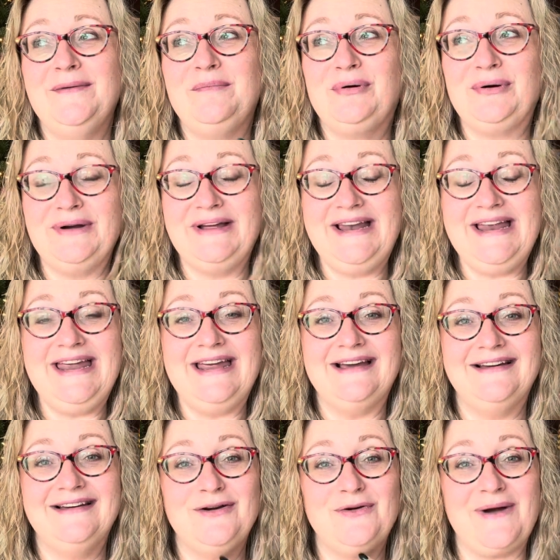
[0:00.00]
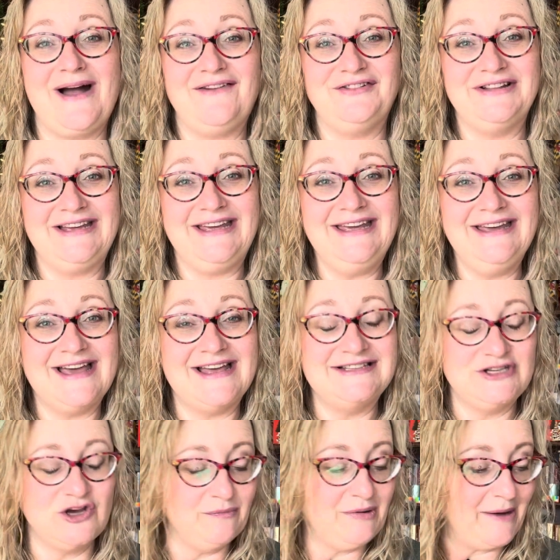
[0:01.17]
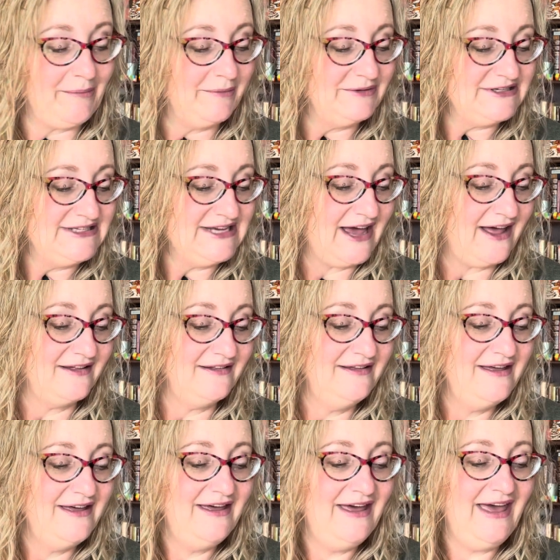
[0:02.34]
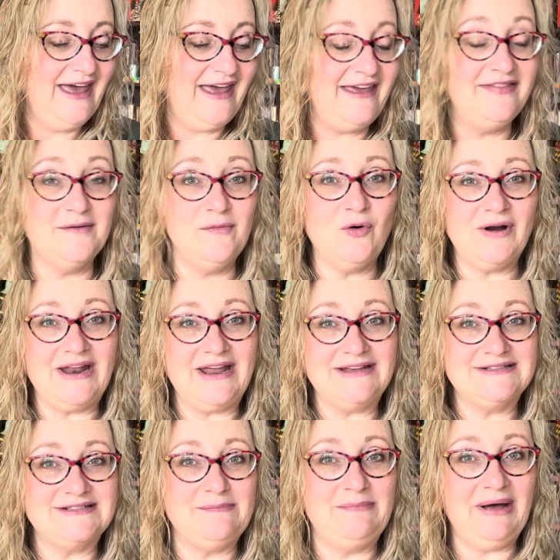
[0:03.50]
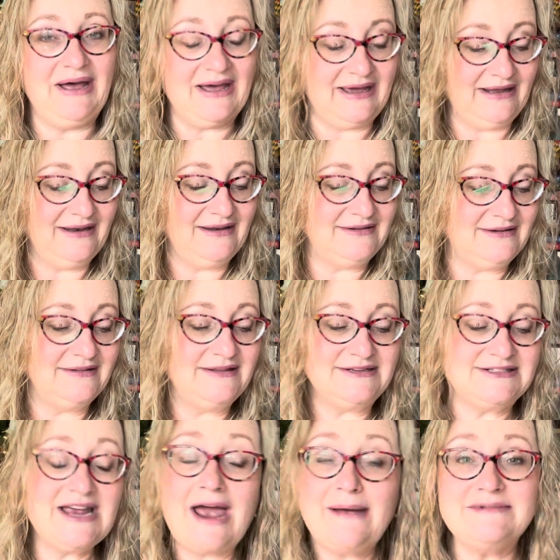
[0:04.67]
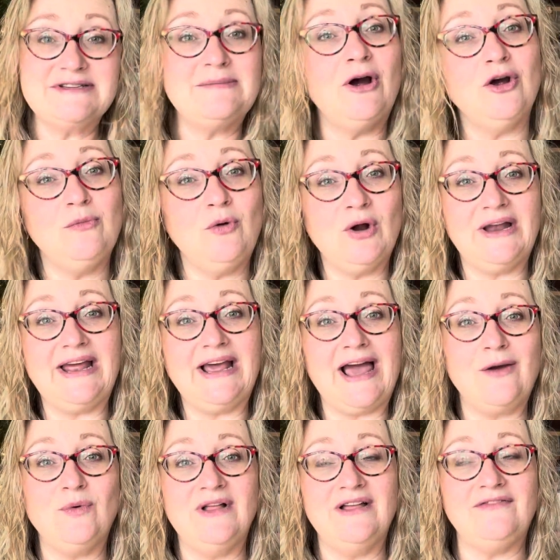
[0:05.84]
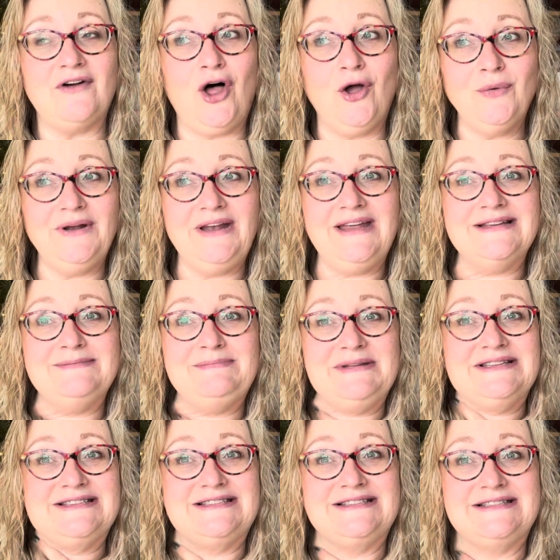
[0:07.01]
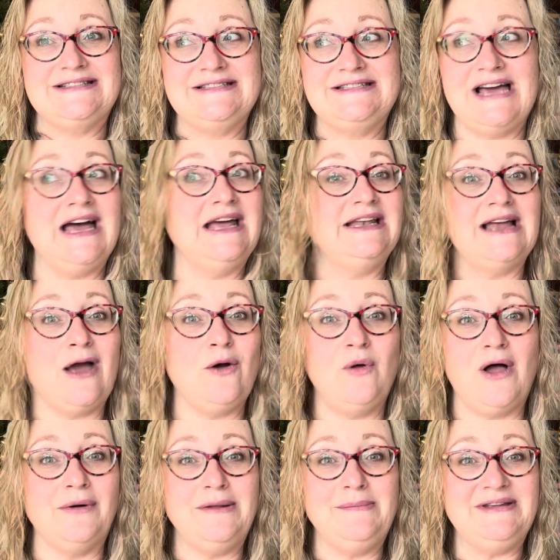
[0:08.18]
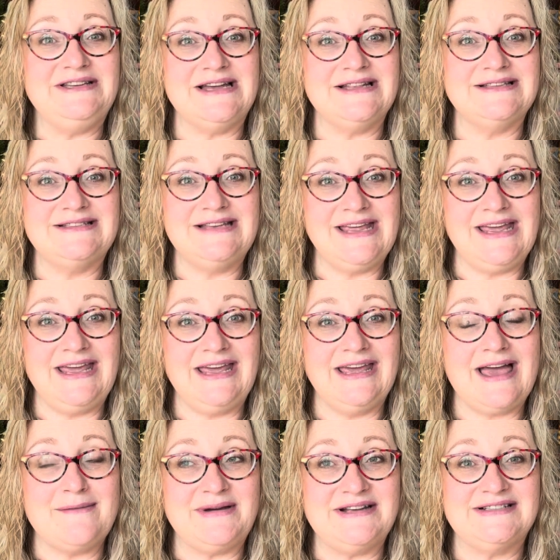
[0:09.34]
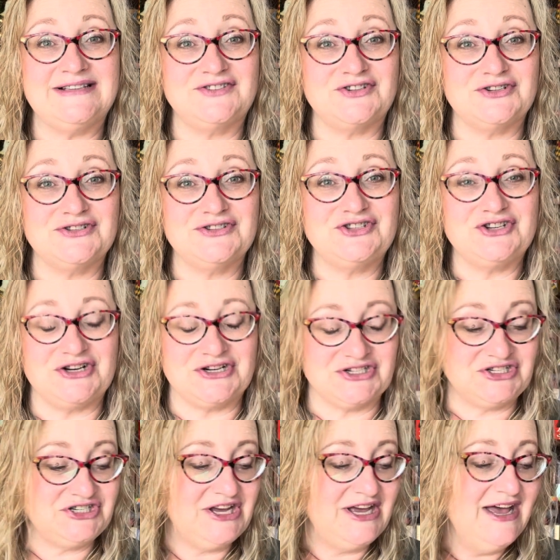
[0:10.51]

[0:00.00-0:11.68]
pretty gravelly, as you can probably tell, in the mornings, but this time tomorrow morning, I will have already been done. I will already be done singing at my sister's church.